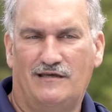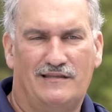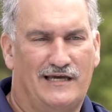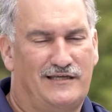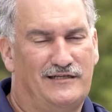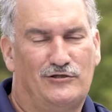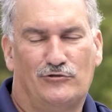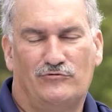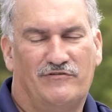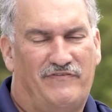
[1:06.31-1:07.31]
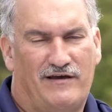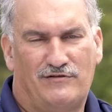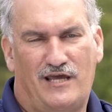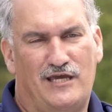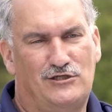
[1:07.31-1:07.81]
That could include the
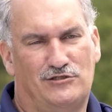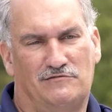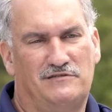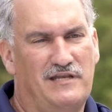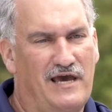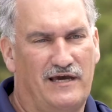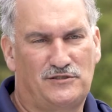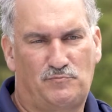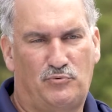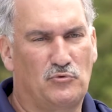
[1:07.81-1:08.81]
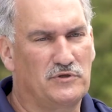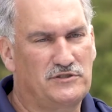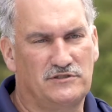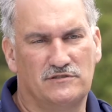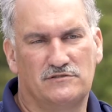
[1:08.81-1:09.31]
foundation, decks,
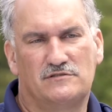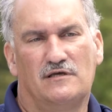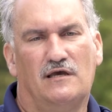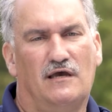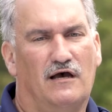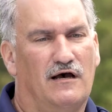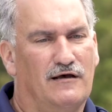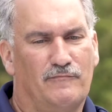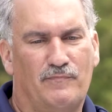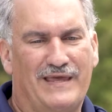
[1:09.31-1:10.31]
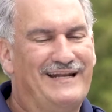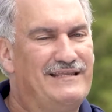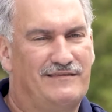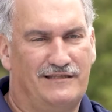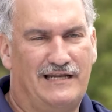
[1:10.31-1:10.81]
porches,
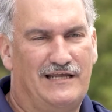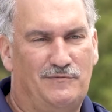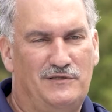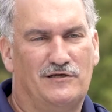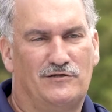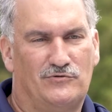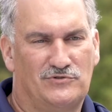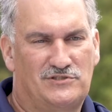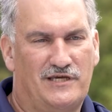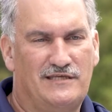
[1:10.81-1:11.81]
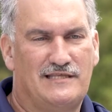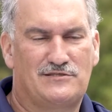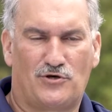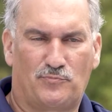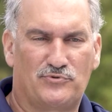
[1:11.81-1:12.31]
anything that had to be done on site.
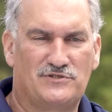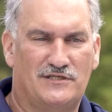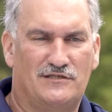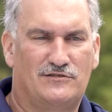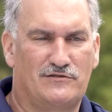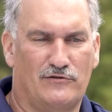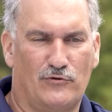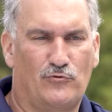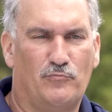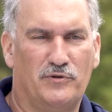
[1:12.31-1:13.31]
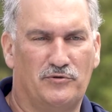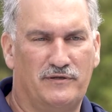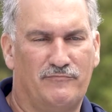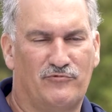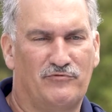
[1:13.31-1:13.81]
That's all presented to the local
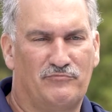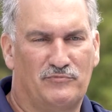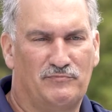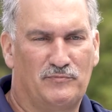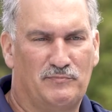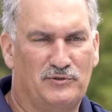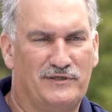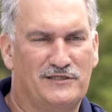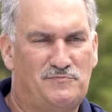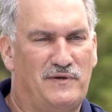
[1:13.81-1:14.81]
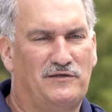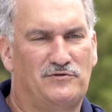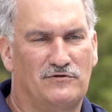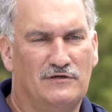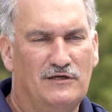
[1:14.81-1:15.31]
building
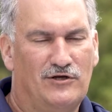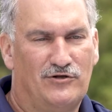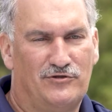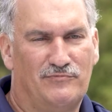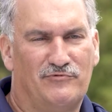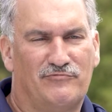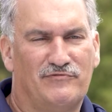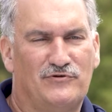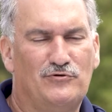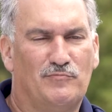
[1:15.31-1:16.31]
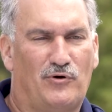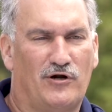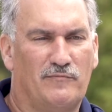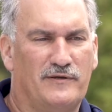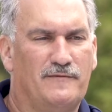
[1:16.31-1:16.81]
inspector or the review
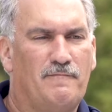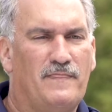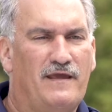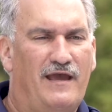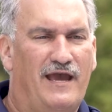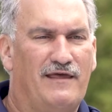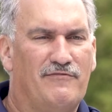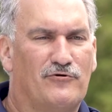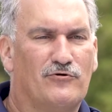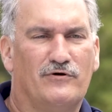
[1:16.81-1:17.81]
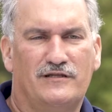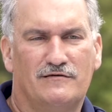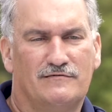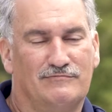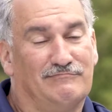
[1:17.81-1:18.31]
department, and they're going
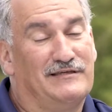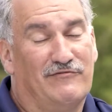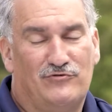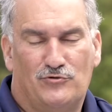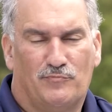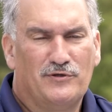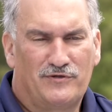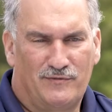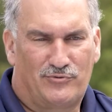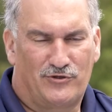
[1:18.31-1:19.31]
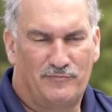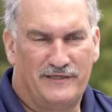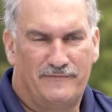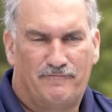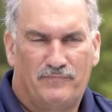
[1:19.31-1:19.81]
to give you your building
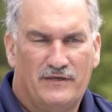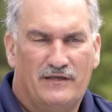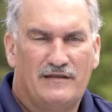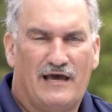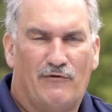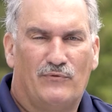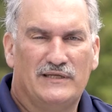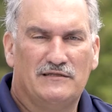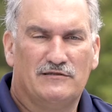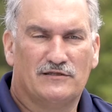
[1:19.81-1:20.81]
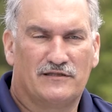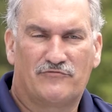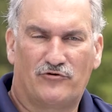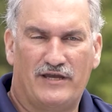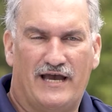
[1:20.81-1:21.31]
permit. Now when
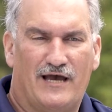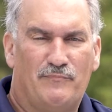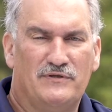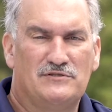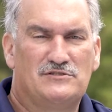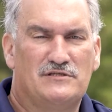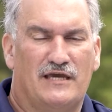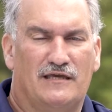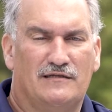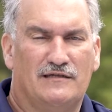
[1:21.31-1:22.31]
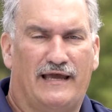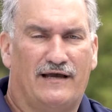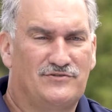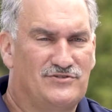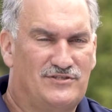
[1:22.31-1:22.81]
delivery happens and the
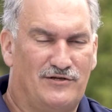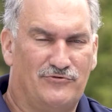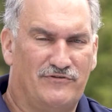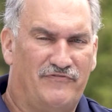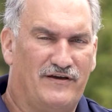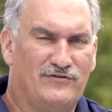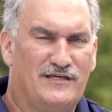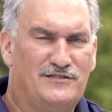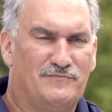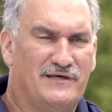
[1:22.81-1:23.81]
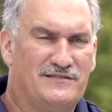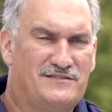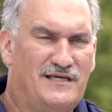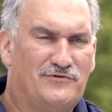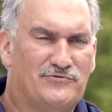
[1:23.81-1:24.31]
house is set on the foundation by the
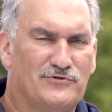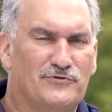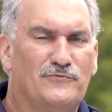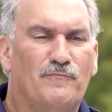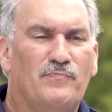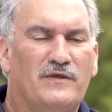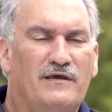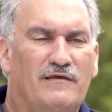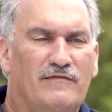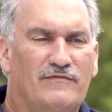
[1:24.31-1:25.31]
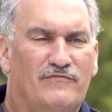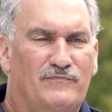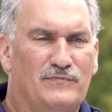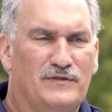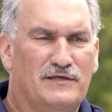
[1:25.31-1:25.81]
set crew,
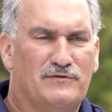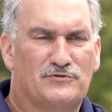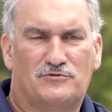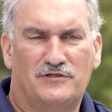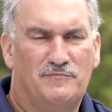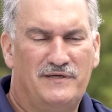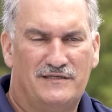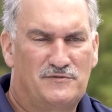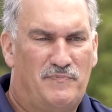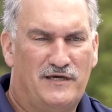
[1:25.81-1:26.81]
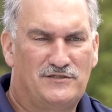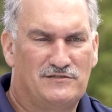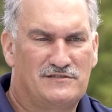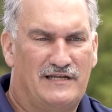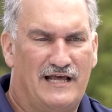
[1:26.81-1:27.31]
there's going to be
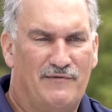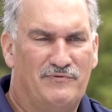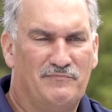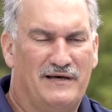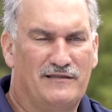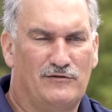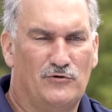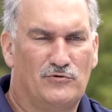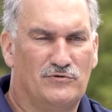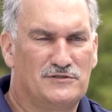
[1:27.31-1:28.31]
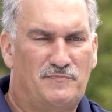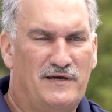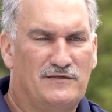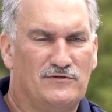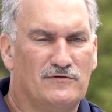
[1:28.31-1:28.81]
inspections that happen by the local
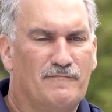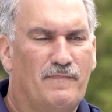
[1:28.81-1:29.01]
inspector.